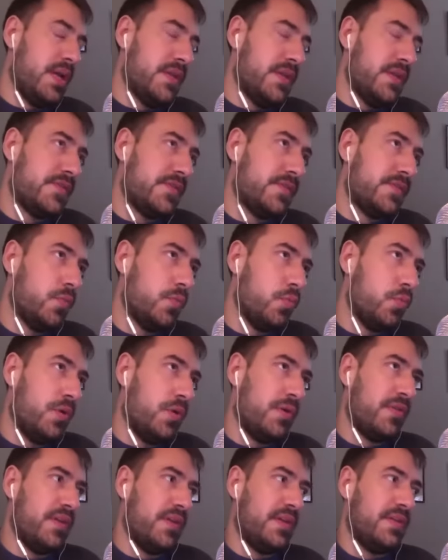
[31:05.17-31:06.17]
And
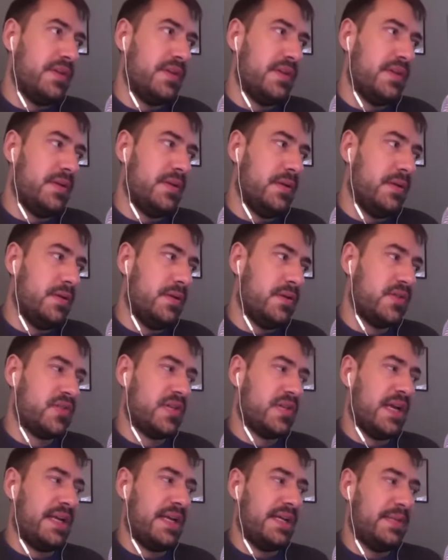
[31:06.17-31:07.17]
one thing that
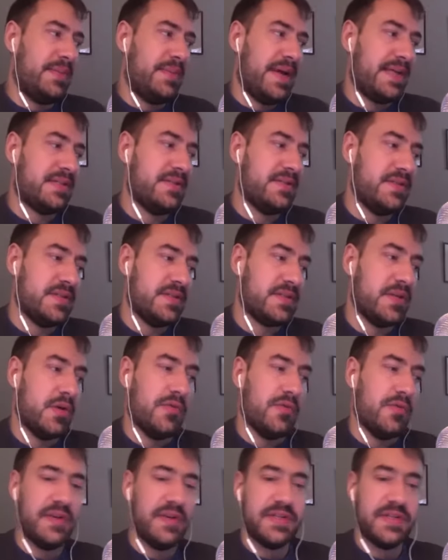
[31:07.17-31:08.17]
just kind of get back to this
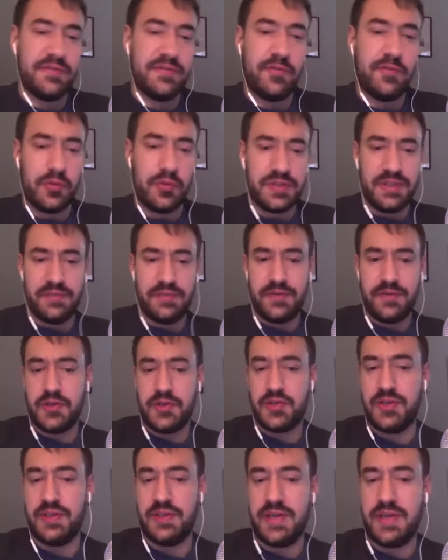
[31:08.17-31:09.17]
COVID as a forcing
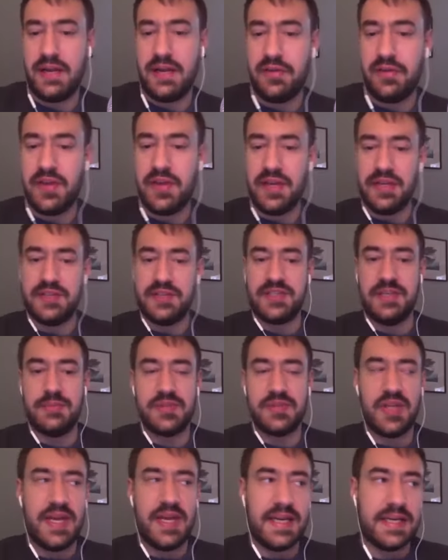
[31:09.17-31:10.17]
function kind of thing. It
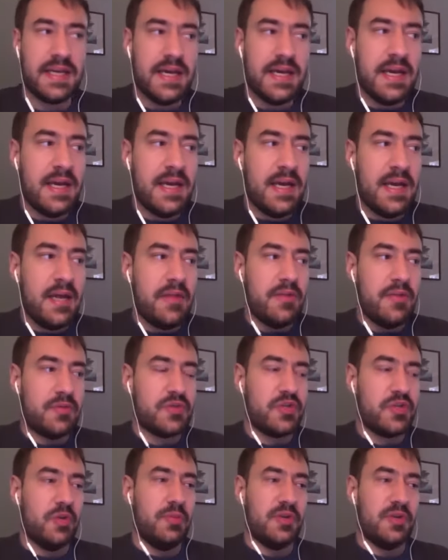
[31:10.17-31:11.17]
seems like
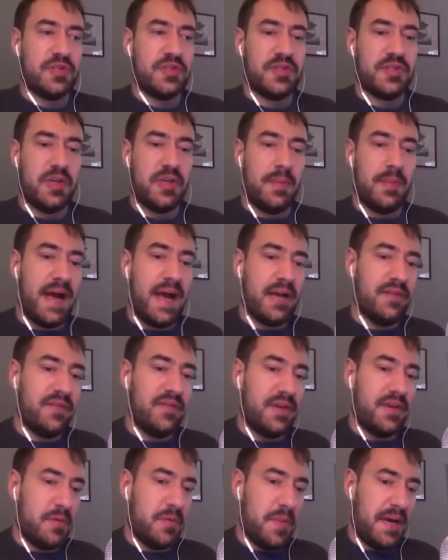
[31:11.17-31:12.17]
there's so much that's come out
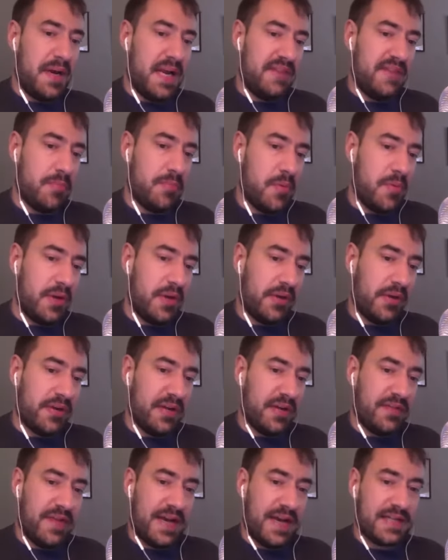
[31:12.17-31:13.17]
of it. We might have a
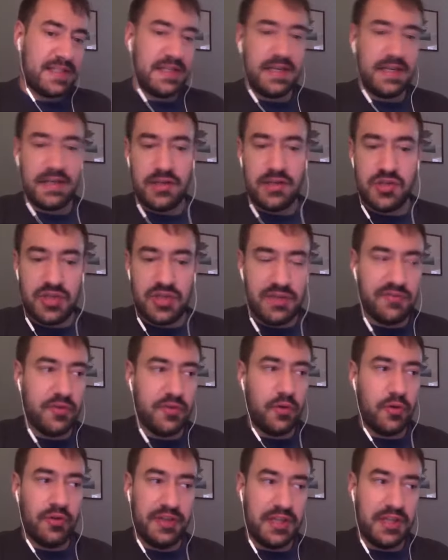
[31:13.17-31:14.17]
malaria vaccine, gene
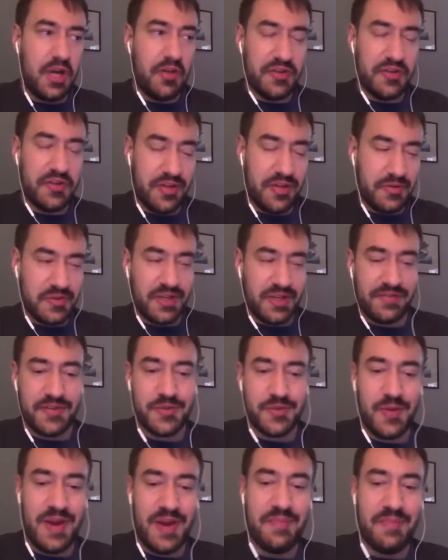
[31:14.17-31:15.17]
folding, and all this other stuff
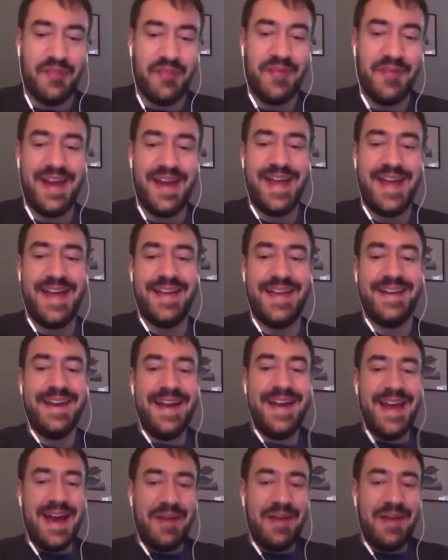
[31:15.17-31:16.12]
that's way above my head.